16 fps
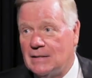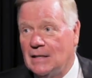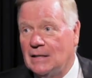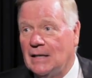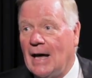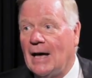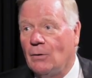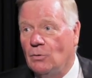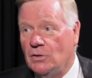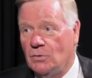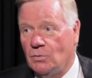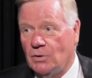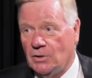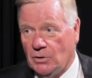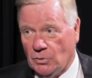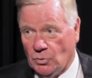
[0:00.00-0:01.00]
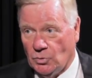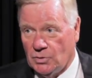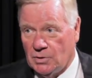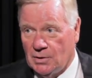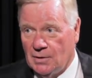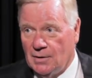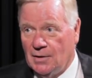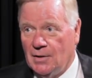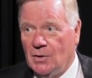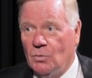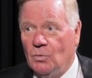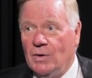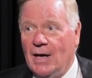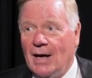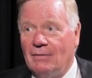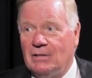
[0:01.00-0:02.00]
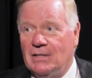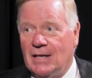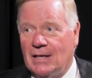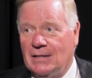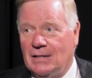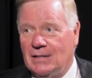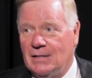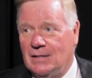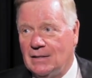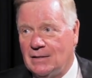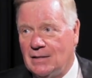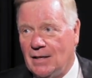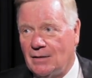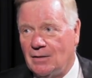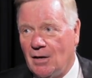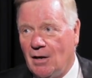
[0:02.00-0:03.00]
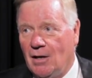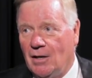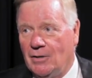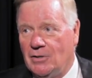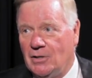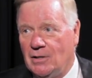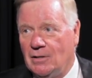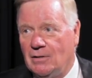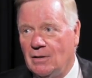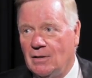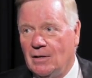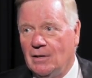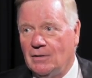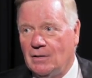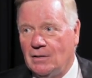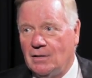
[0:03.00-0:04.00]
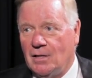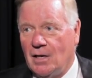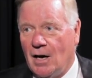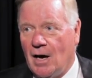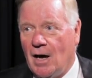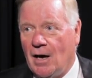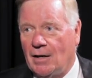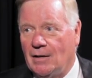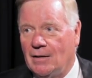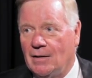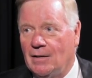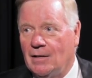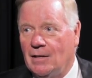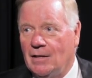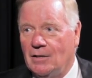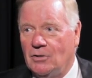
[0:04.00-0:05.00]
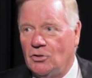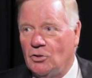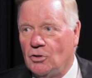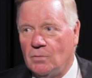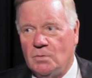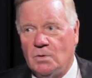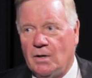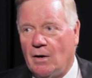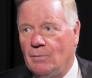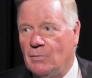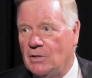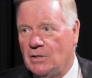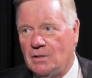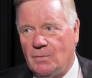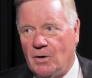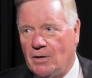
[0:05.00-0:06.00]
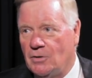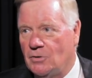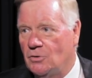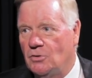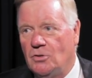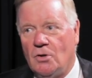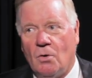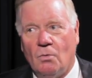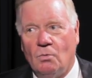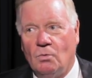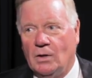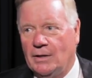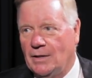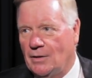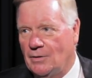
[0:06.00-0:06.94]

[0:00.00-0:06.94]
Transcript: the language we use. Mm. We have a tendency in technology to talk in terms that our business partners don't really